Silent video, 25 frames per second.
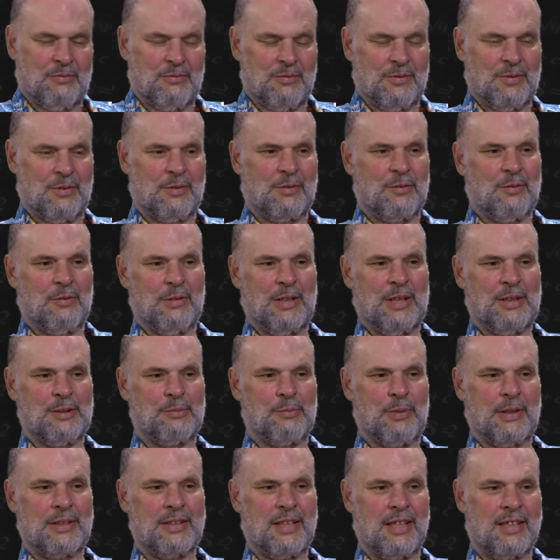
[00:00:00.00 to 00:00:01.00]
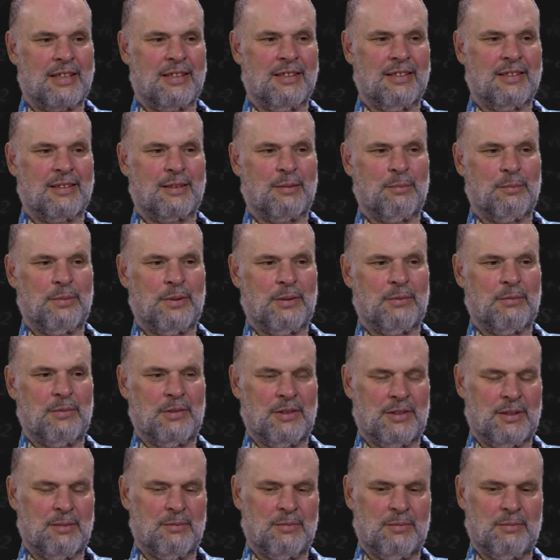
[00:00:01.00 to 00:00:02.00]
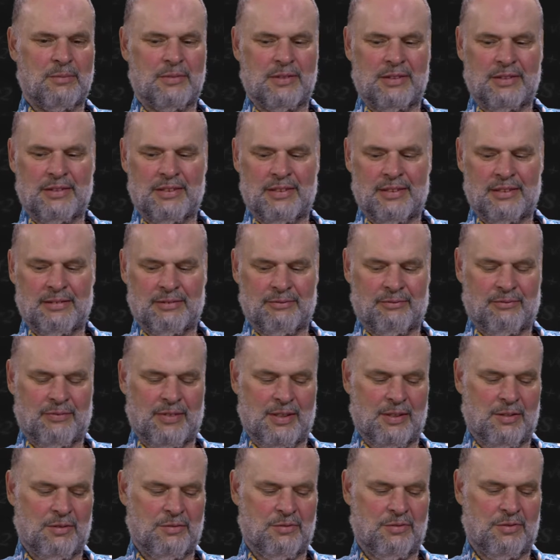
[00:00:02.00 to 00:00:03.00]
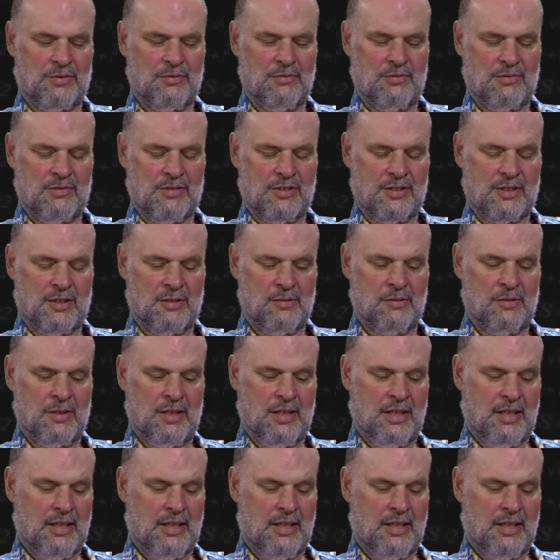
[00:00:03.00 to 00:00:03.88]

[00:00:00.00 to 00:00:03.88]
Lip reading: look all that spectacular compared with some of my fellow students. So